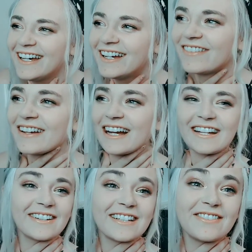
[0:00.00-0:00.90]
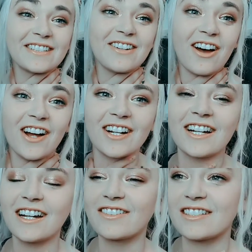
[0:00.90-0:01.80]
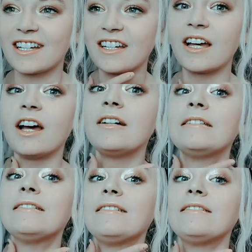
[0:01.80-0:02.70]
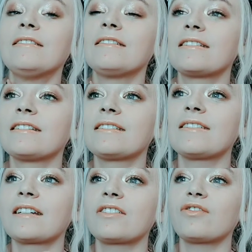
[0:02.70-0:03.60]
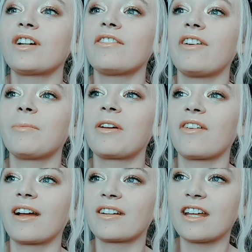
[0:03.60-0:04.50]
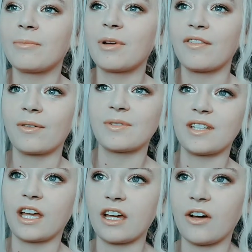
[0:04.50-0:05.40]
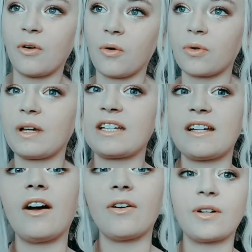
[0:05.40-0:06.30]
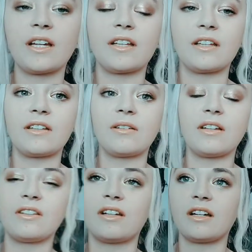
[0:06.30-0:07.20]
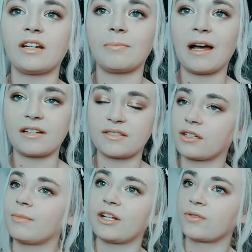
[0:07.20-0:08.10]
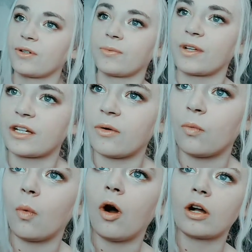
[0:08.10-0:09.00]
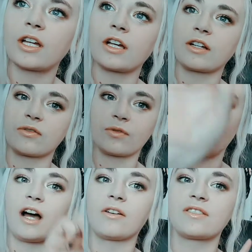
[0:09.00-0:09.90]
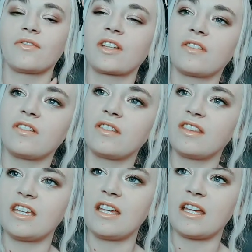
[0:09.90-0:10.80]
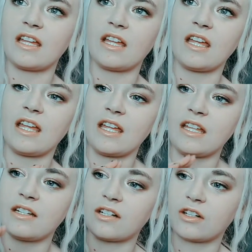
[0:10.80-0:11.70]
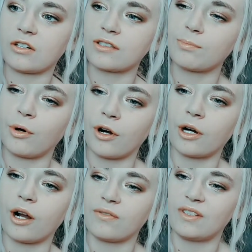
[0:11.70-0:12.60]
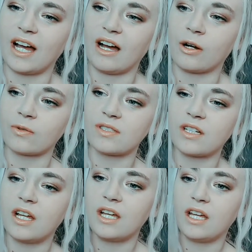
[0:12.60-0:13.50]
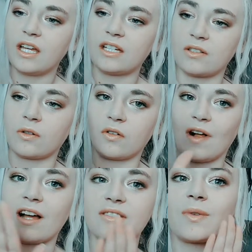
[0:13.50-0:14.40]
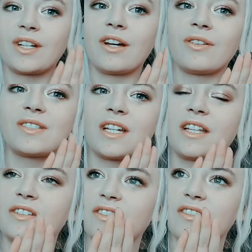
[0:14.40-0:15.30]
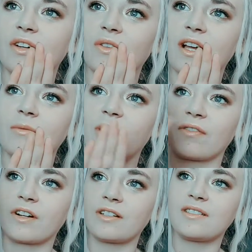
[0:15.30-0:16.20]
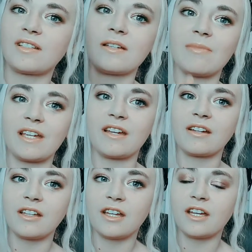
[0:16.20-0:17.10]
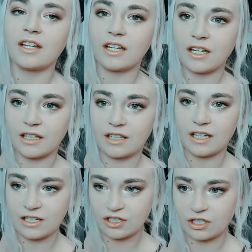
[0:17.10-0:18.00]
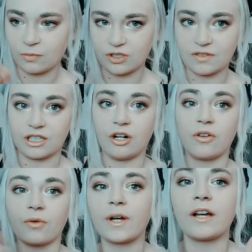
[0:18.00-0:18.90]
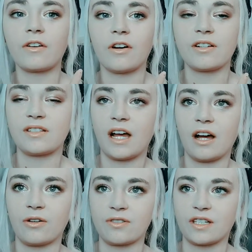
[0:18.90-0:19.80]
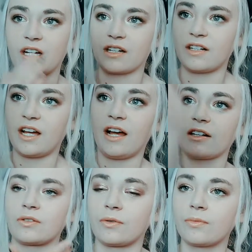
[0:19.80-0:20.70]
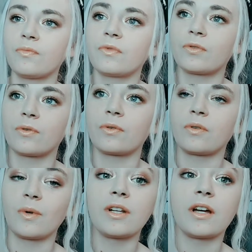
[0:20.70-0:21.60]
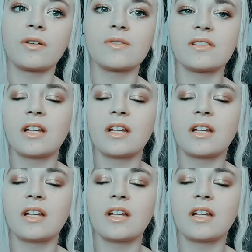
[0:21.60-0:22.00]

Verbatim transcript: like I couldn't even talk I was like like this like trying to find my friend and my friend was like all the way down and the master bedroom, like walking through the house and like the inner part of the house is all glass windows. And so like my friend could see me in the kitchen, which was like all the way across the house, like at a diagonal through the windows.